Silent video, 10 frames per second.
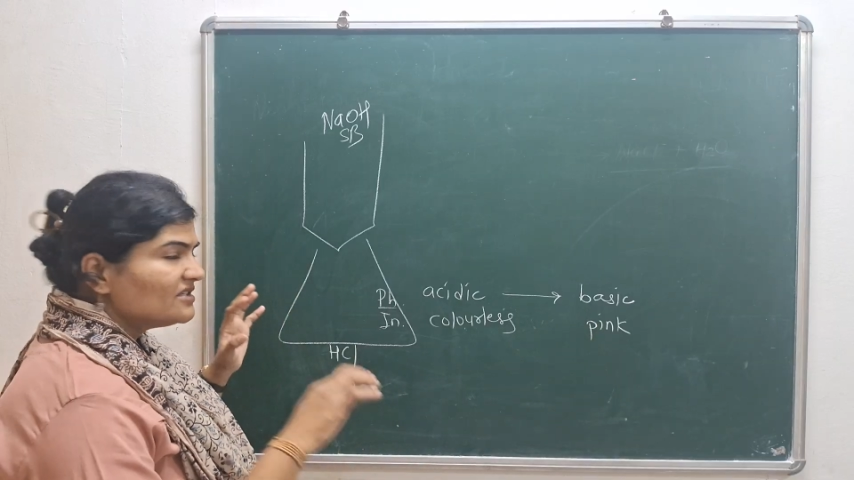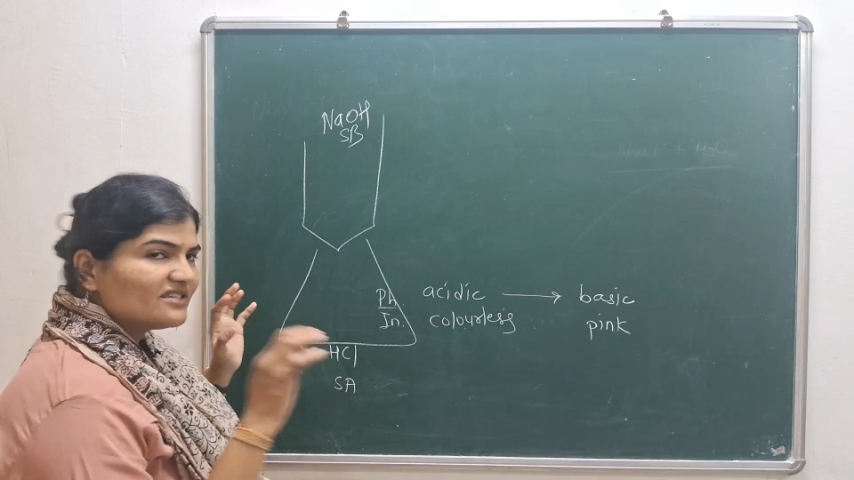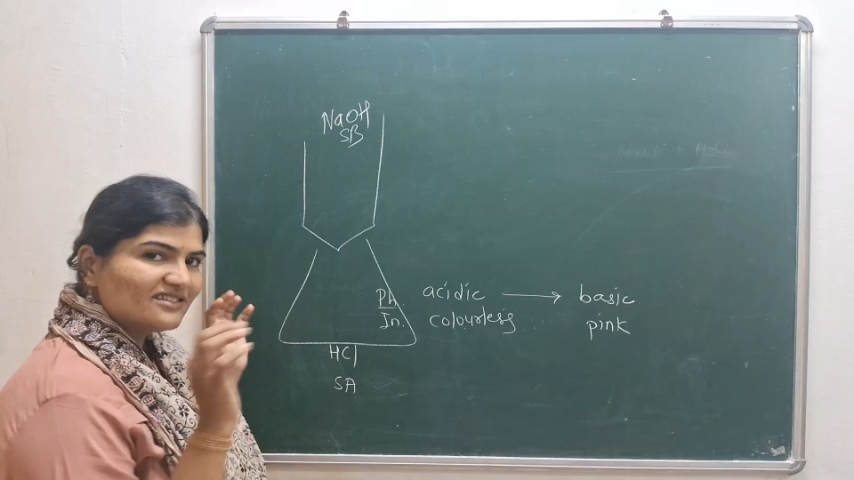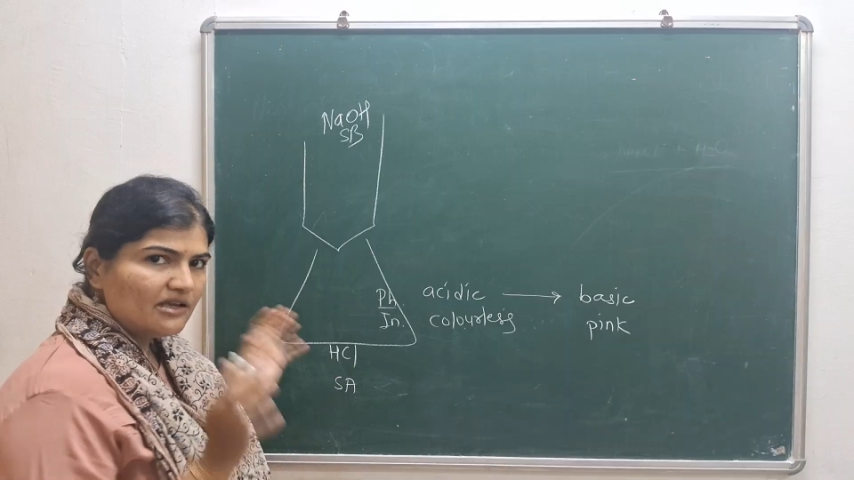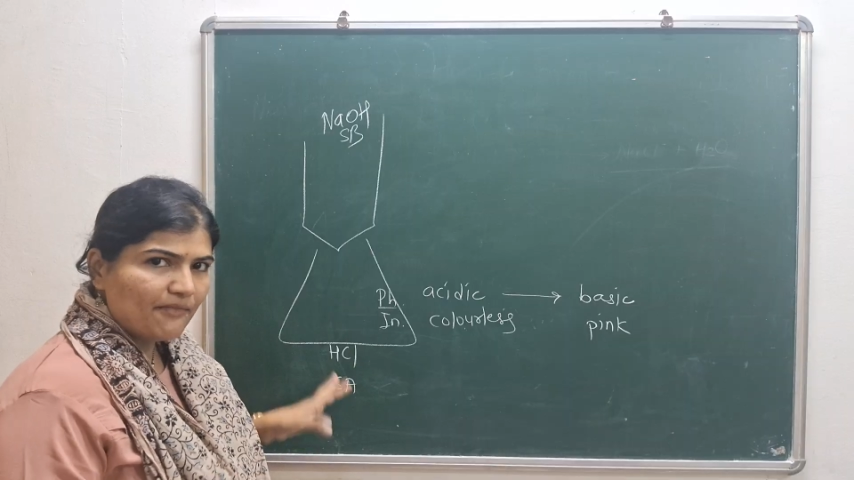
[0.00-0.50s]

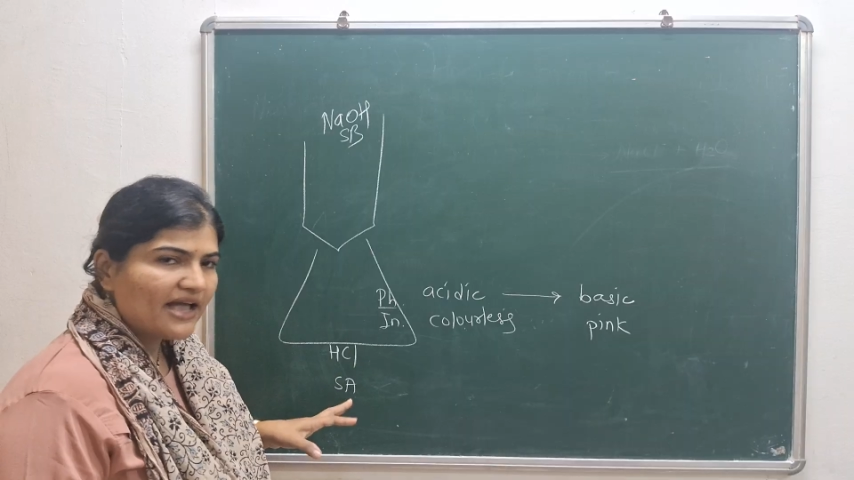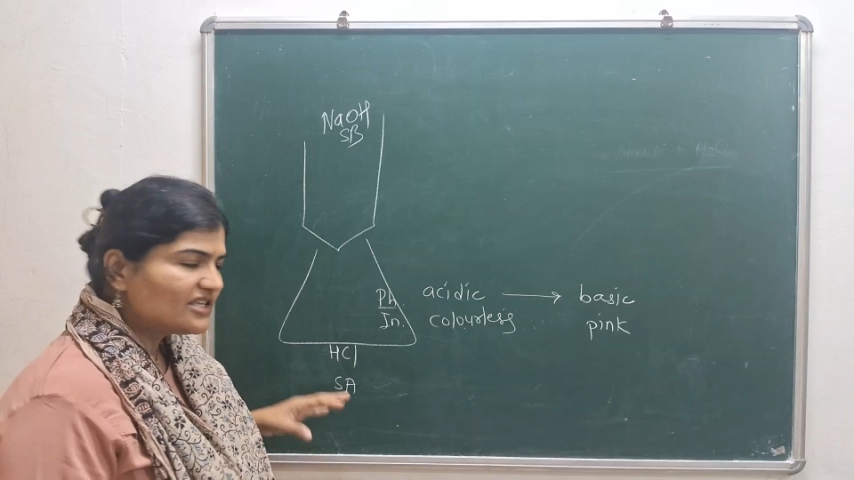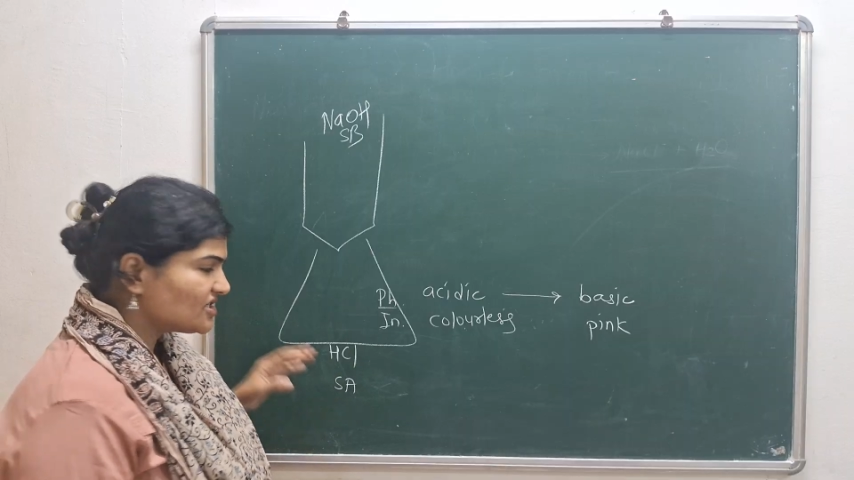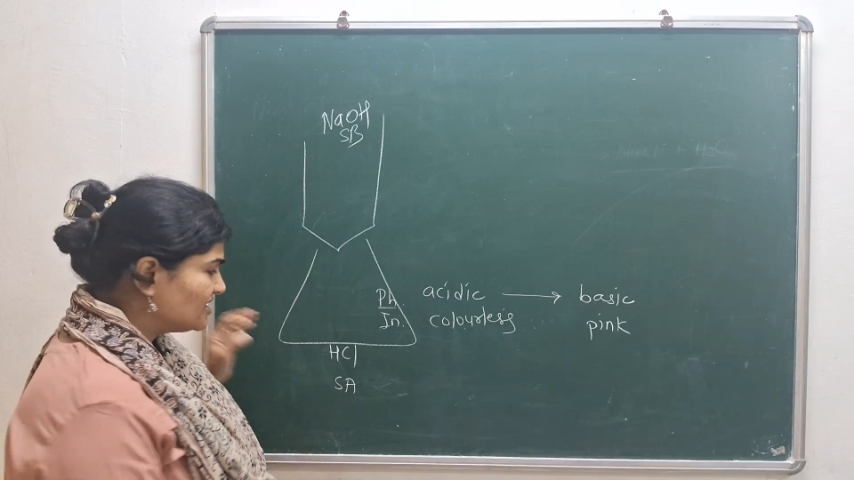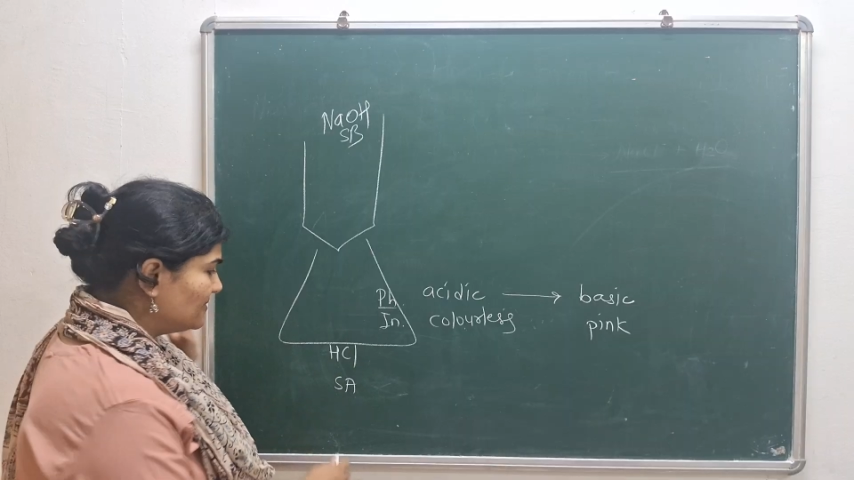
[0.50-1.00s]
Just
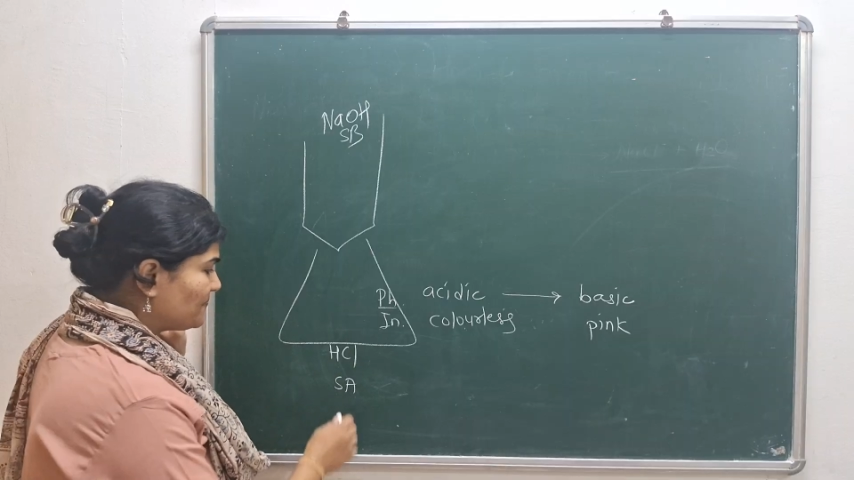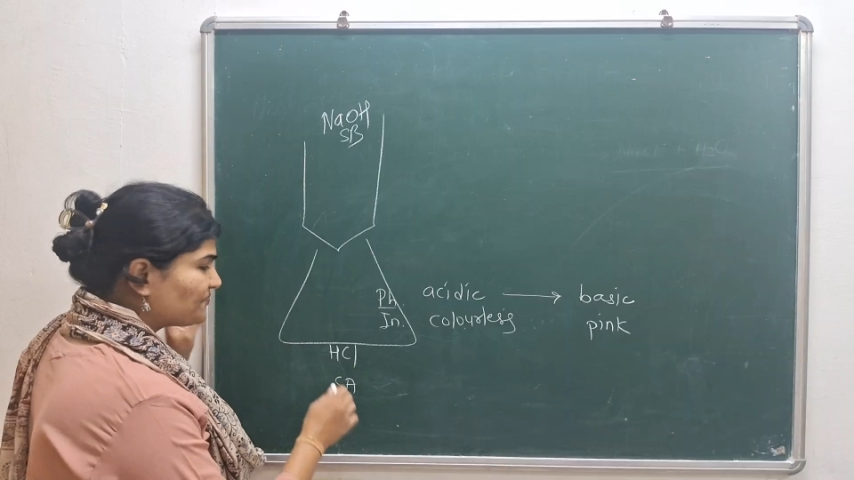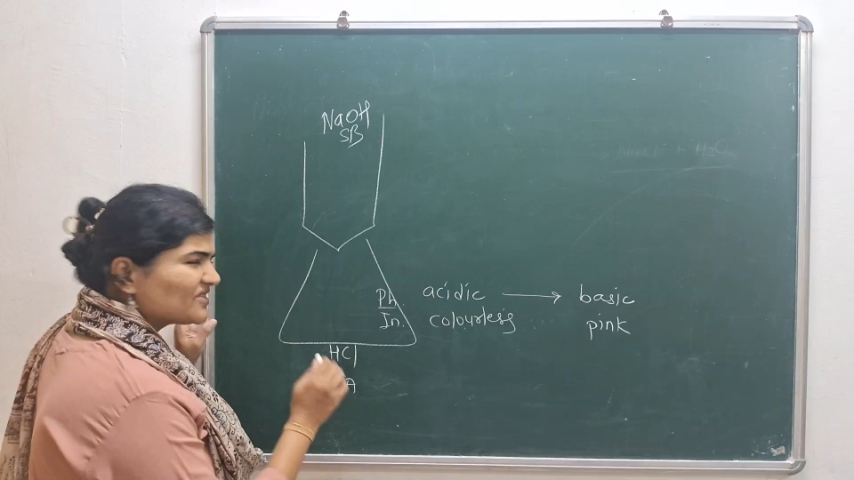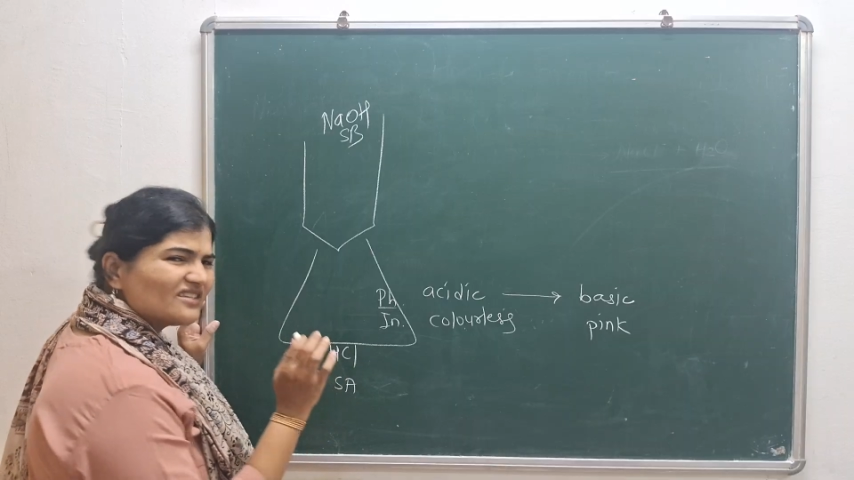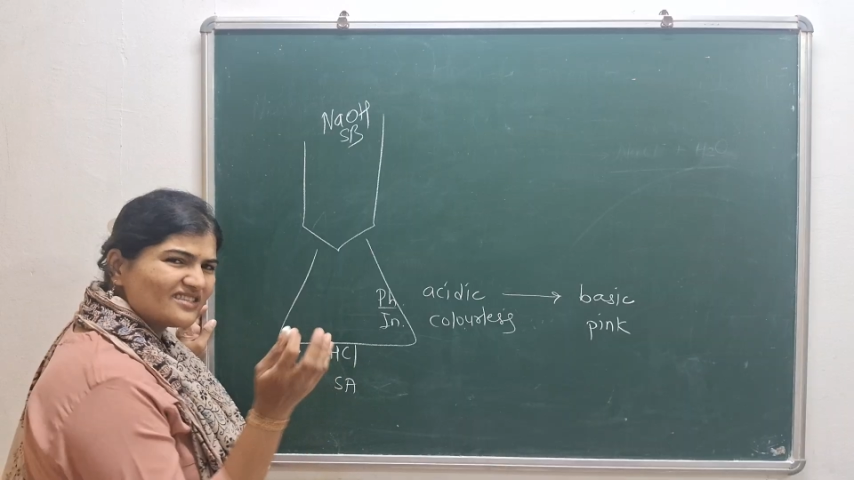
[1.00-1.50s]
imagine
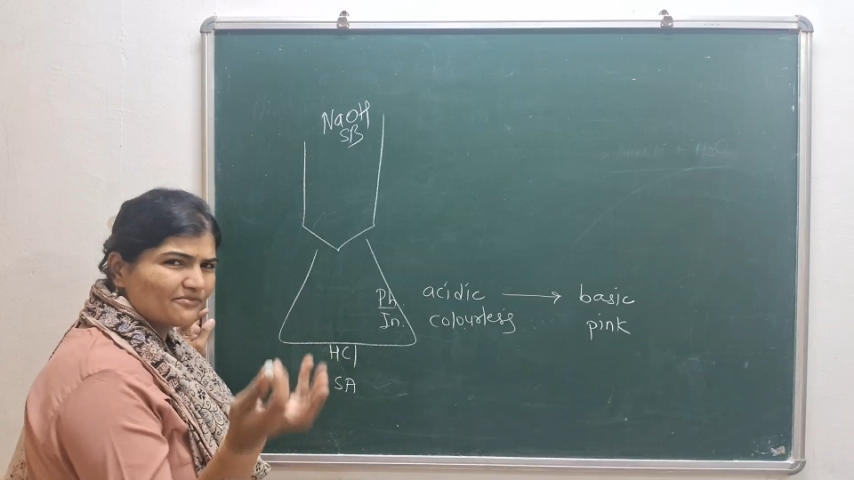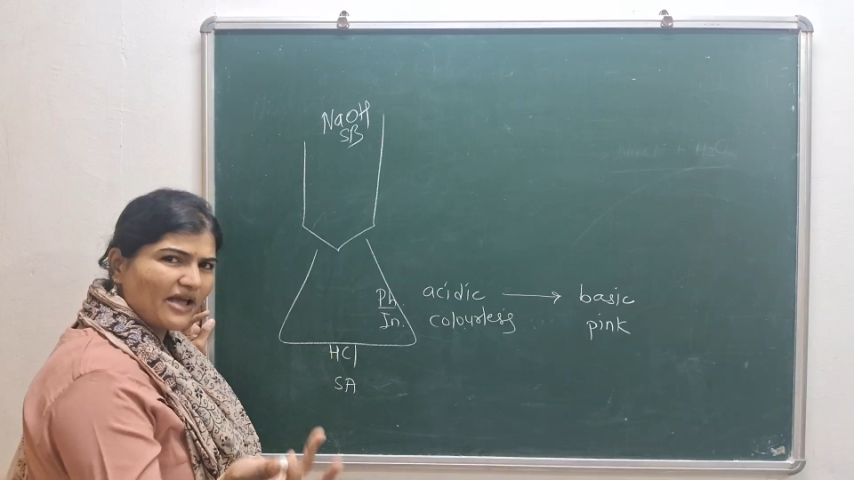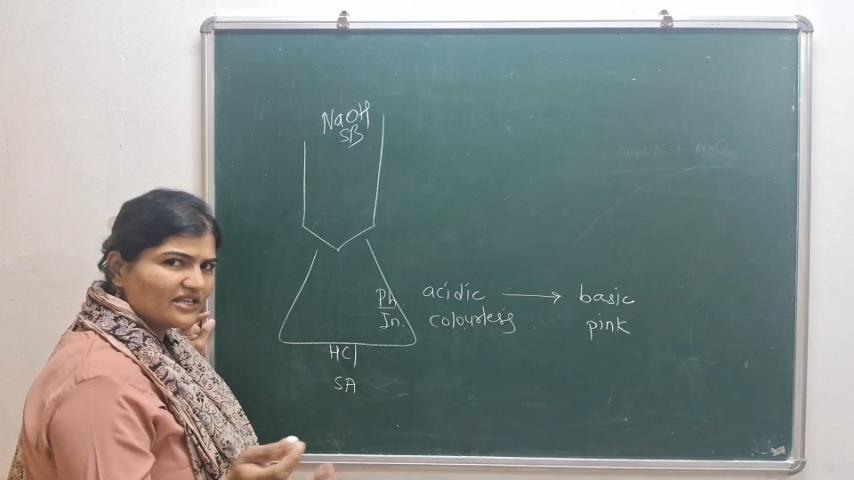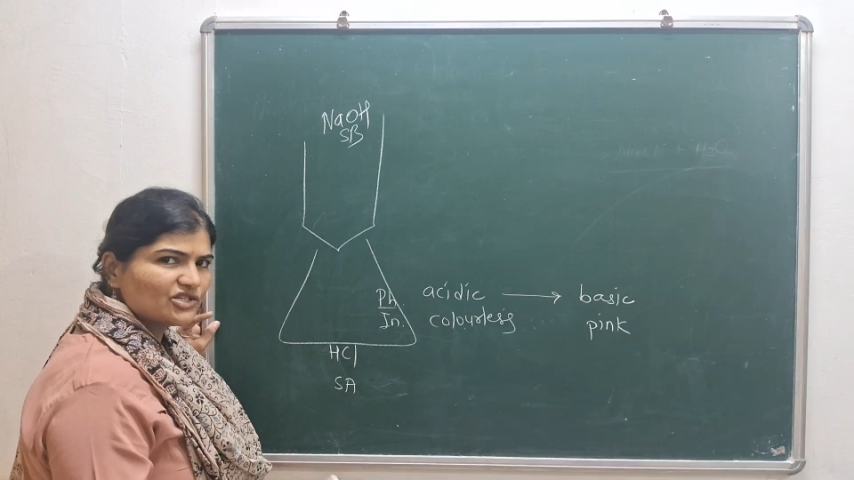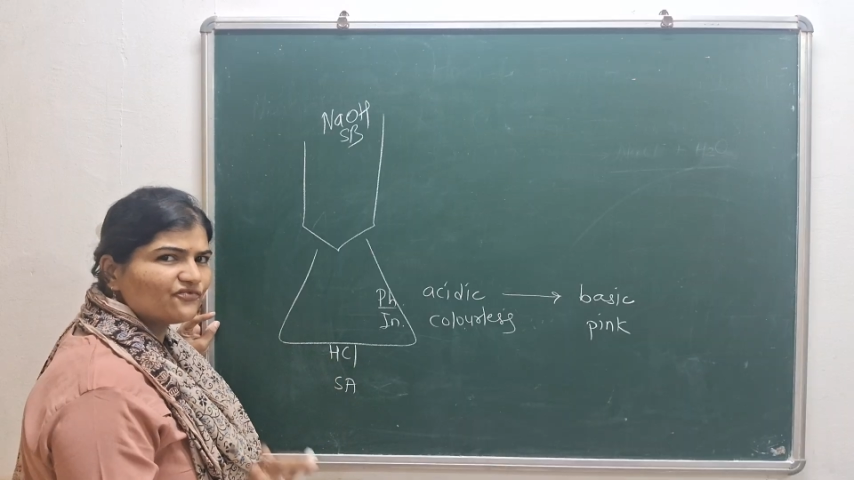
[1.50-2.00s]

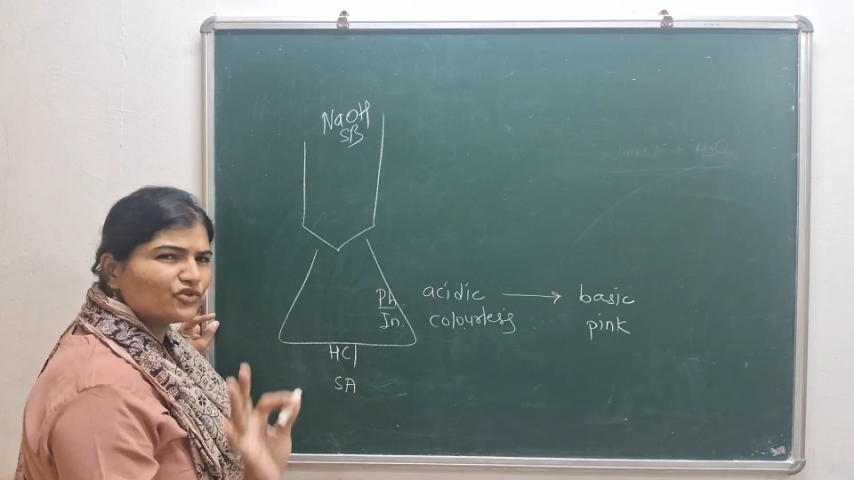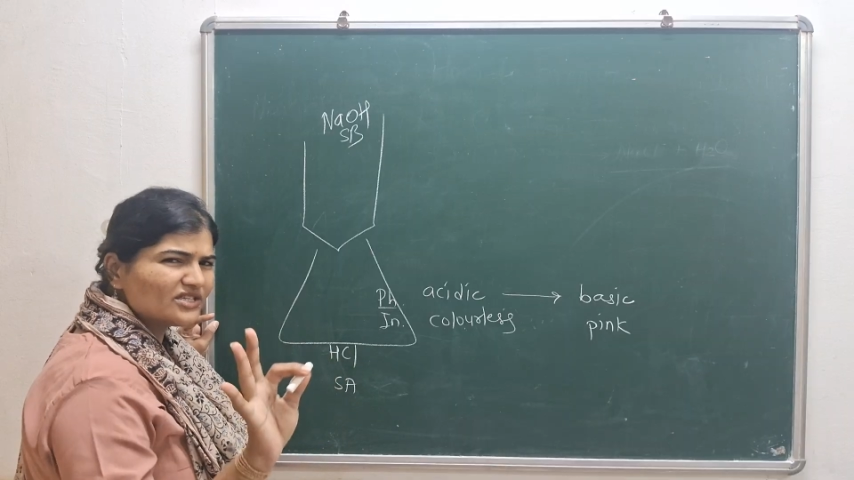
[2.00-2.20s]
for